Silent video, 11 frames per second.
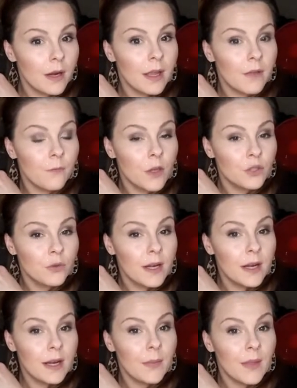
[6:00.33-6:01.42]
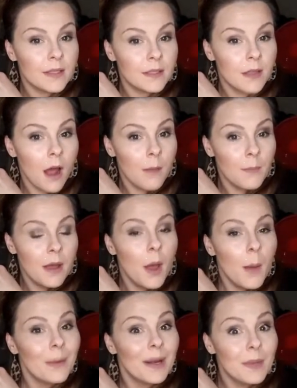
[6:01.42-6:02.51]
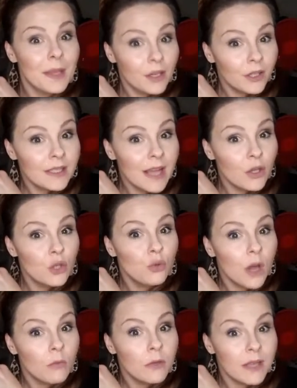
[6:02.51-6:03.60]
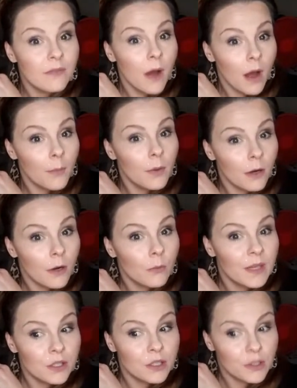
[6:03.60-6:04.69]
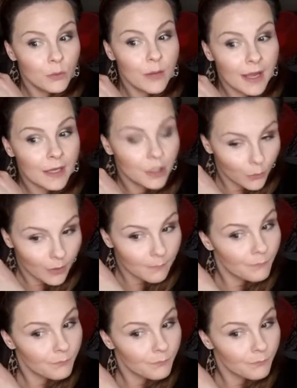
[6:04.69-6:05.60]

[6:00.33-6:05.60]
and get frustrated and then stop, but I'm here to tell you, don't give up, girl, because you can do it.